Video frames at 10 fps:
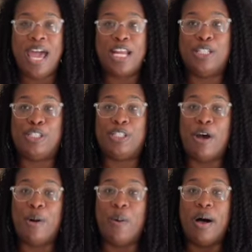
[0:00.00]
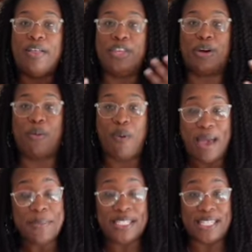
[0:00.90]
And so on their
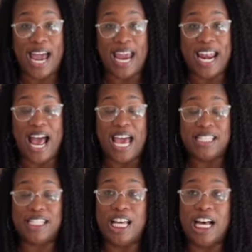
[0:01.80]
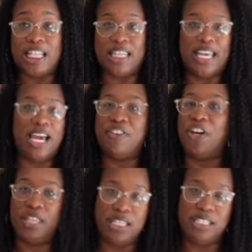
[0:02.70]
website, I saw that they have
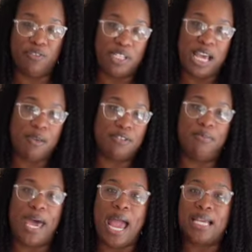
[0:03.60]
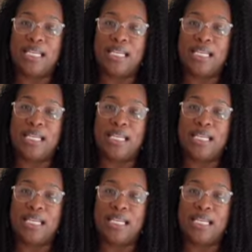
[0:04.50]
all these different types of bag.